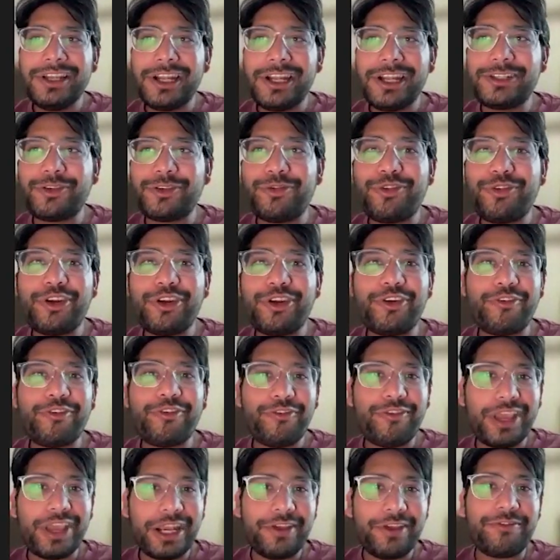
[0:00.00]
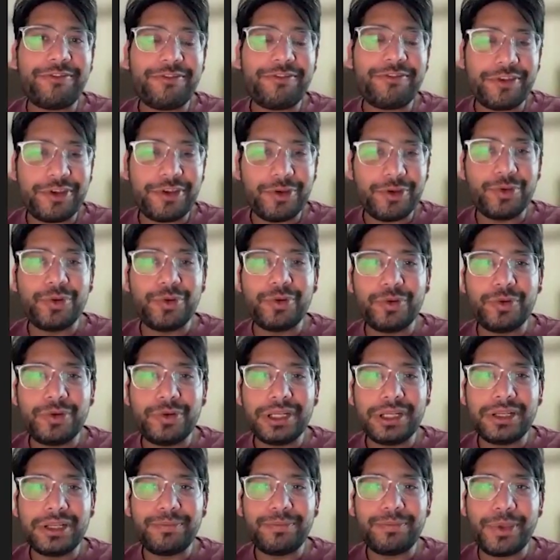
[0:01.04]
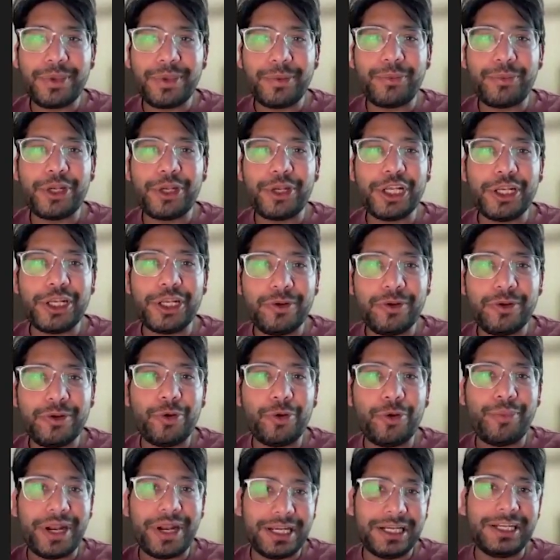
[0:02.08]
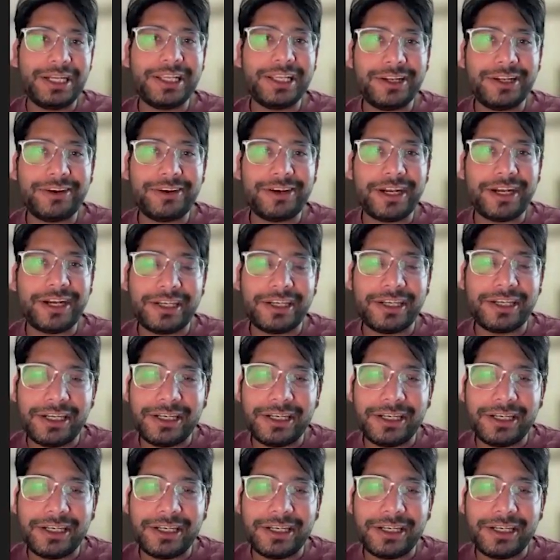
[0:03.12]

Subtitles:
it's one of very few people who made it here, right?